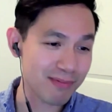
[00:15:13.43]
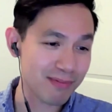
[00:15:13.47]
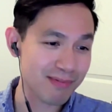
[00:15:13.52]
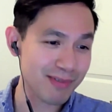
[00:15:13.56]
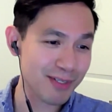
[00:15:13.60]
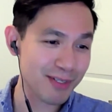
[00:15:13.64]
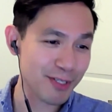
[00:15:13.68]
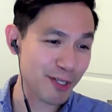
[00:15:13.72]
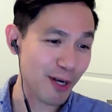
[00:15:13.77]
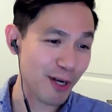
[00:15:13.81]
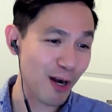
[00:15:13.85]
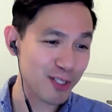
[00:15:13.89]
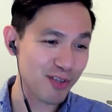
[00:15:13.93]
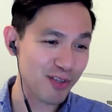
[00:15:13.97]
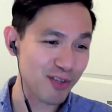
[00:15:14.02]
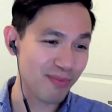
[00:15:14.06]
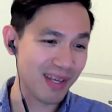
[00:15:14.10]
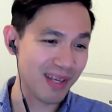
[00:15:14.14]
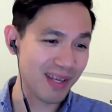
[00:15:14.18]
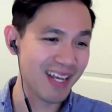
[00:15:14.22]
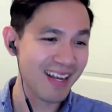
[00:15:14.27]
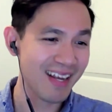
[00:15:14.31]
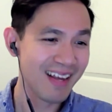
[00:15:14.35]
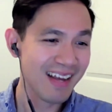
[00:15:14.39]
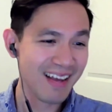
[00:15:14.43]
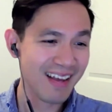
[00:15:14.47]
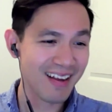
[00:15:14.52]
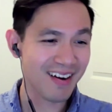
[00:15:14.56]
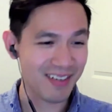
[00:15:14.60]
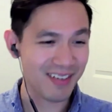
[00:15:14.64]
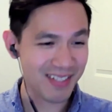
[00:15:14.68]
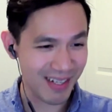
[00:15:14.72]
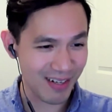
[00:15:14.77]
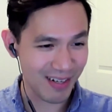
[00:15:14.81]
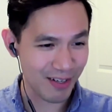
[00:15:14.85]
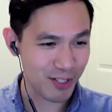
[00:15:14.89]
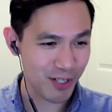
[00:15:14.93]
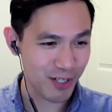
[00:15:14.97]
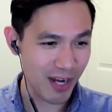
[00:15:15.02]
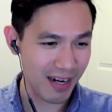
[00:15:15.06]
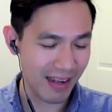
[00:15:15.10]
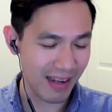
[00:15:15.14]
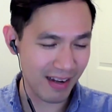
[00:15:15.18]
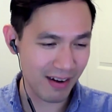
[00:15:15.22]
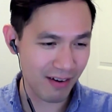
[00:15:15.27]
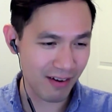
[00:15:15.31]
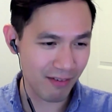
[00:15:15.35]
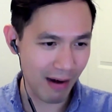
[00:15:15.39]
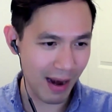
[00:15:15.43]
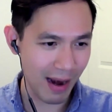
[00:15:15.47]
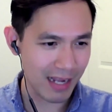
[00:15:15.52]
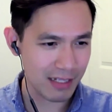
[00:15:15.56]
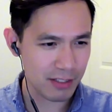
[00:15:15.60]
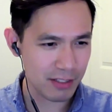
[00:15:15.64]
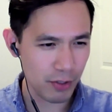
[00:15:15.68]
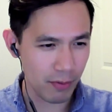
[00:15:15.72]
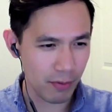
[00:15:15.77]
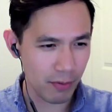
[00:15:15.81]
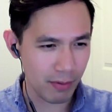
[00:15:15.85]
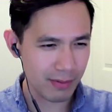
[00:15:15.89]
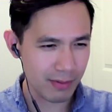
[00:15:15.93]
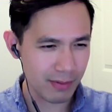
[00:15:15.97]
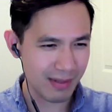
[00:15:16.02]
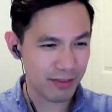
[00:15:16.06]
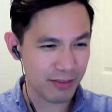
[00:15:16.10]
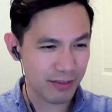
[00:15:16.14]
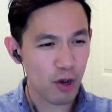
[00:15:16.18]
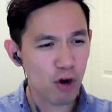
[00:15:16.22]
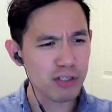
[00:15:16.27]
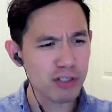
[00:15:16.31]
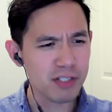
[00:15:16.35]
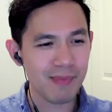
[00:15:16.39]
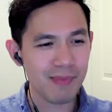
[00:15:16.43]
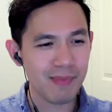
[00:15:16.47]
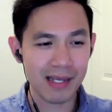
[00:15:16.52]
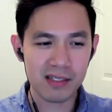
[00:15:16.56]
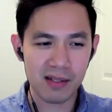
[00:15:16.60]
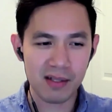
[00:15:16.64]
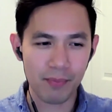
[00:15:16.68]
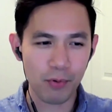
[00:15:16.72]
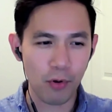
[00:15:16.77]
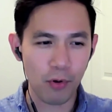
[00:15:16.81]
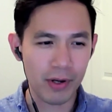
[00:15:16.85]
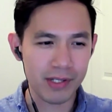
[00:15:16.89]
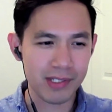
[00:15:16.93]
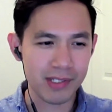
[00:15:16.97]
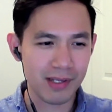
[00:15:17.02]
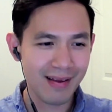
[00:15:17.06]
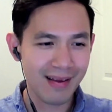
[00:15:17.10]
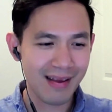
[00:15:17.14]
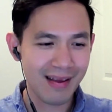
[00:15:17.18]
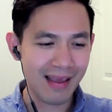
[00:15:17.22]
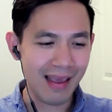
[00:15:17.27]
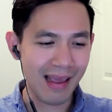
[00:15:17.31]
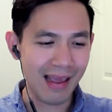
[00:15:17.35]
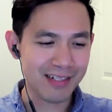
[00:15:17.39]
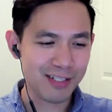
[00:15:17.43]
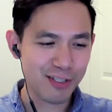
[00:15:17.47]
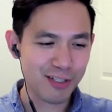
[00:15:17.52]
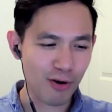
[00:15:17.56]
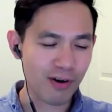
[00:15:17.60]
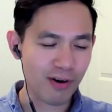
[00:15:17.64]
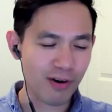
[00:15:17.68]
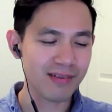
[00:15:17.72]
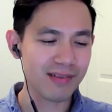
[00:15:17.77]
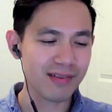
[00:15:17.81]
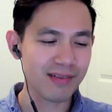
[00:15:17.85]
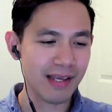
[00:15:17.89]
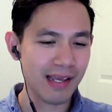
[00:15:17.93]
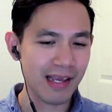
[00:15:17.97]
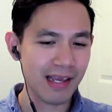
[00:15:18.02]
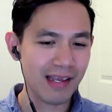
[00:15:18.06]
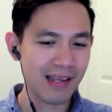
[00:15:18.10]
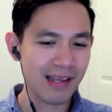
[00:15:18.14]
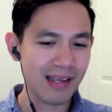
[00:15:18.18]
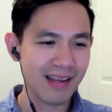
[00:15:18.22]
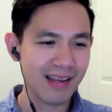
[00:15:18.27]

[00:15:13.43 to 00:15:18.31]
could also be carcinogenic, right? So the dose makes the poison, and certainly...